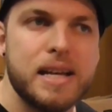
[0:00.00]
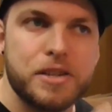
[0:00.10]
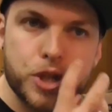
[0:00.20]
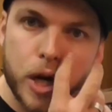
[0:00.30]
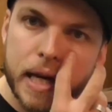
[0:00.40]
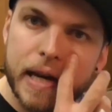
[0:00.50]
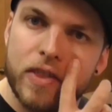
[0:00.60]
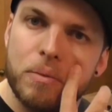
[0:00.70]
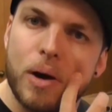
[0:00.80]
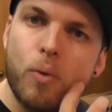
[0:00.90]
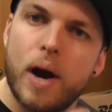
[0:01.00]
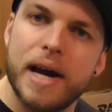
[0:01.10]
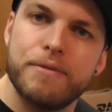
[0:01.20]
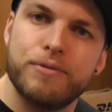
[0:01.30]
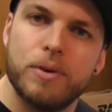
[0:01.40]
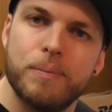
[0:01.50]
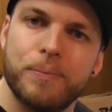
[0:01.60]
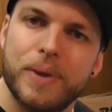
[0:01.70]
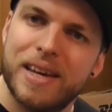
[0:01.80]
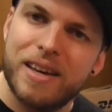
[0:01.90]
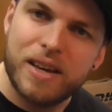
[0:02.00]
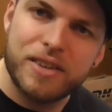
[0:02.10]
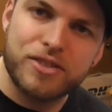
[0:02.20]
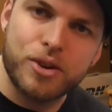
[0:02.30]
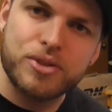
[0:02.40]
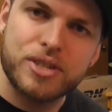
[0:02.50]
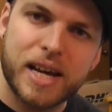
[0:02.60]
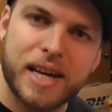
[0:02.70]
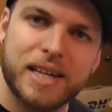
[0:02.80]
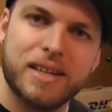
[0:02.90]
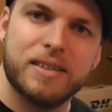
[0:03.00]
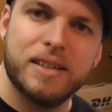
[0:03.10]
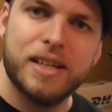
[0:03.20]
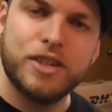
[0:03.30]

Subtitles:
is trying to get them away from associating,